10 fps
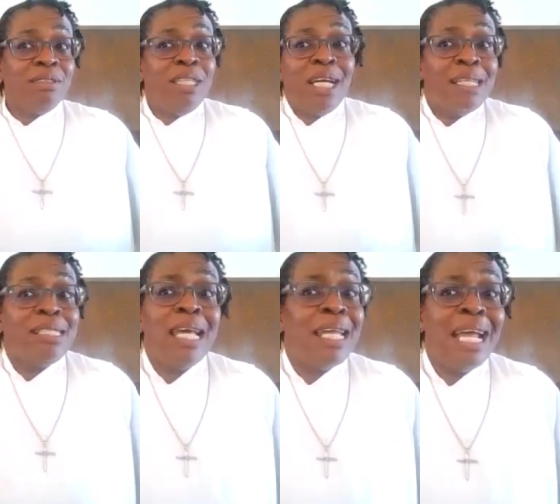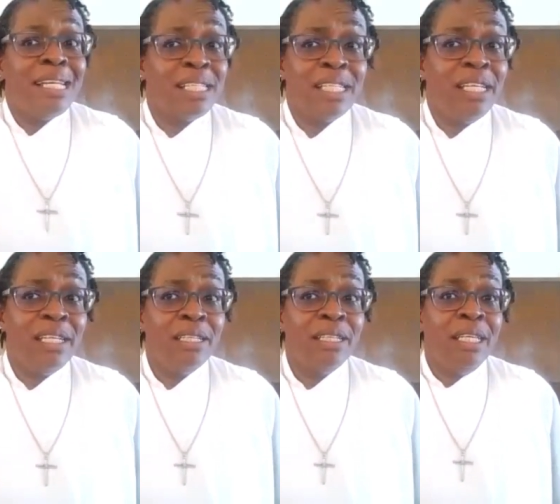God's not
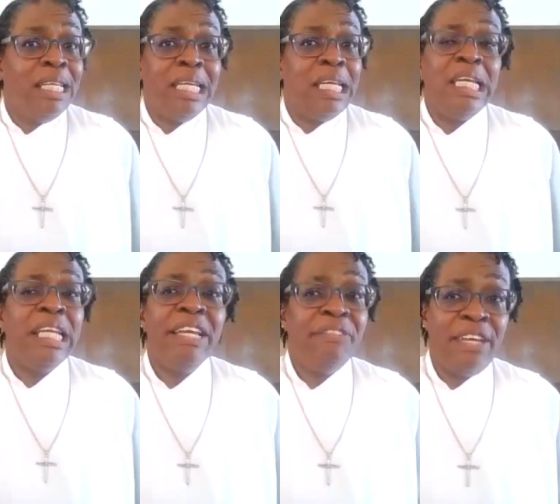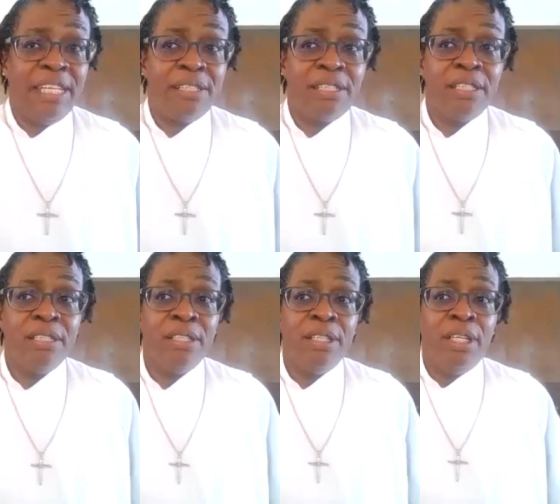asking any of us
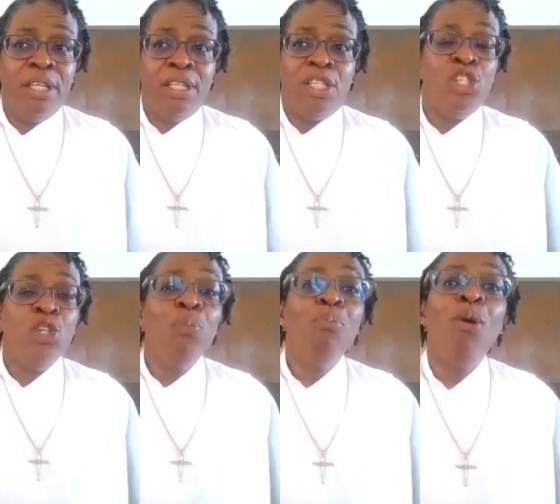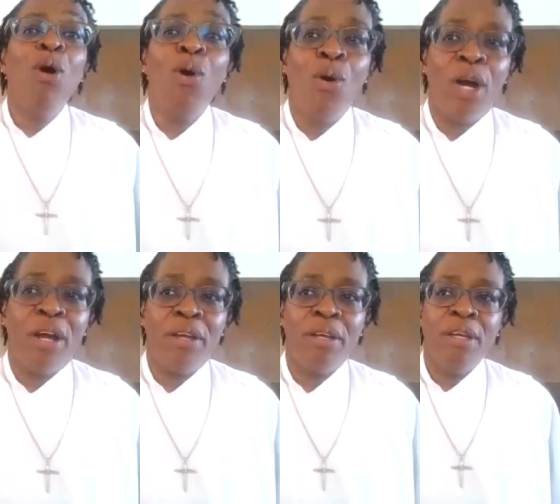to do
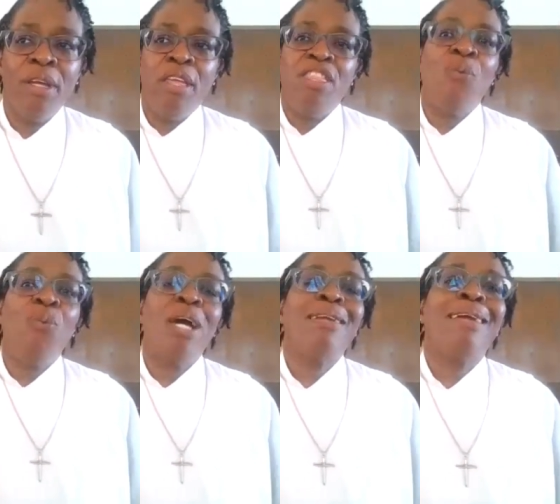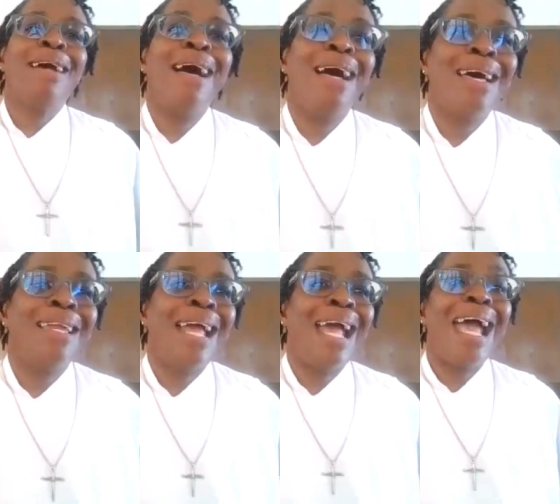more than what
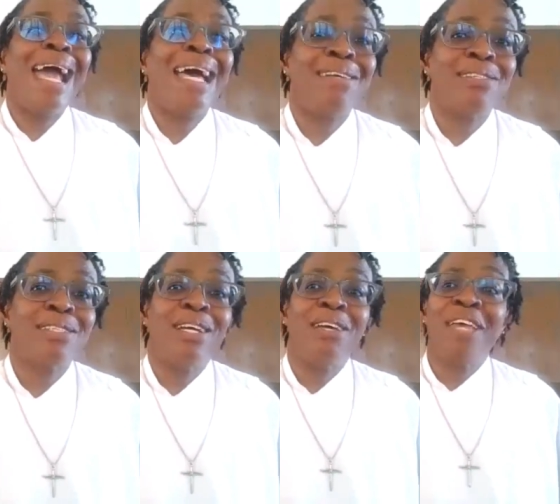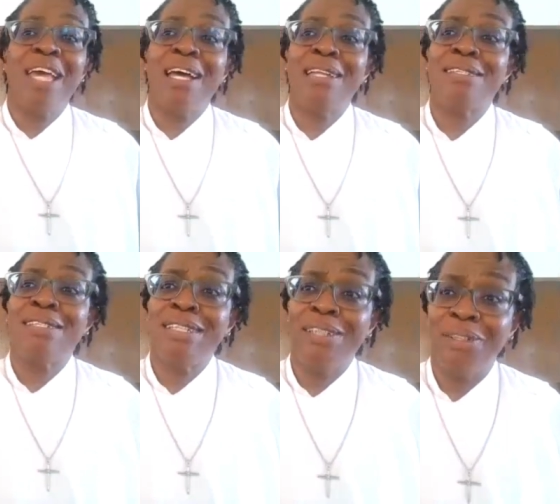God asks of God's
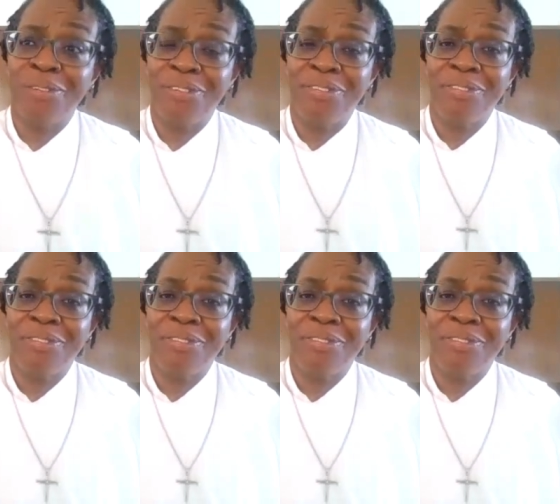self.